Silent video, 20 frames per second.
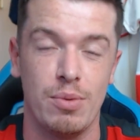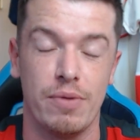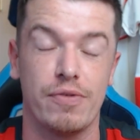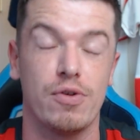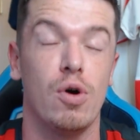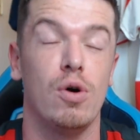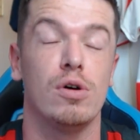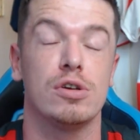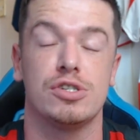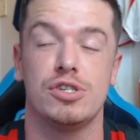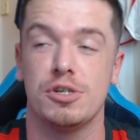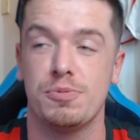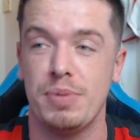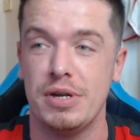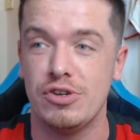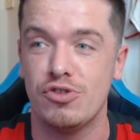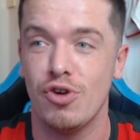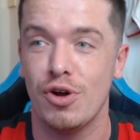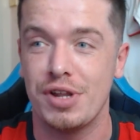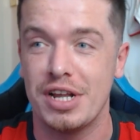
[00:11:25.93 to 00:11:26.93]
We've, of course, just
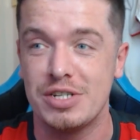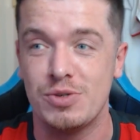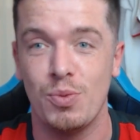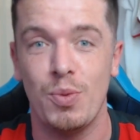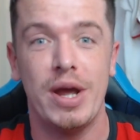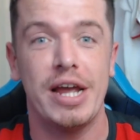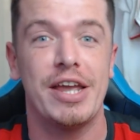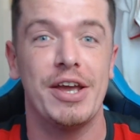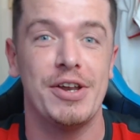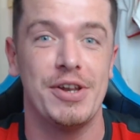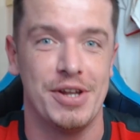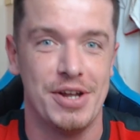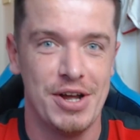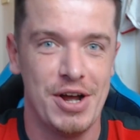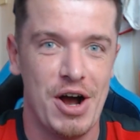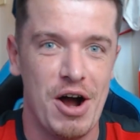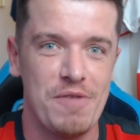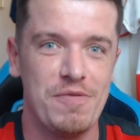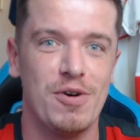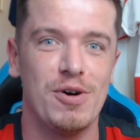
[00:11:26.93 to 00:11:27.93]
been drawn against Wigan
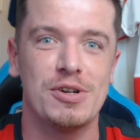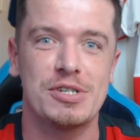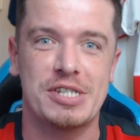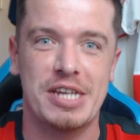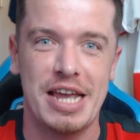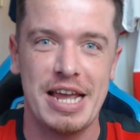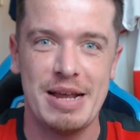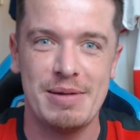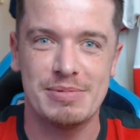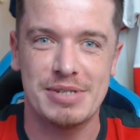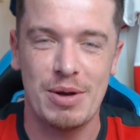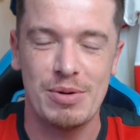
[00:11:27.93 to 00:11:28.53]
of all teams.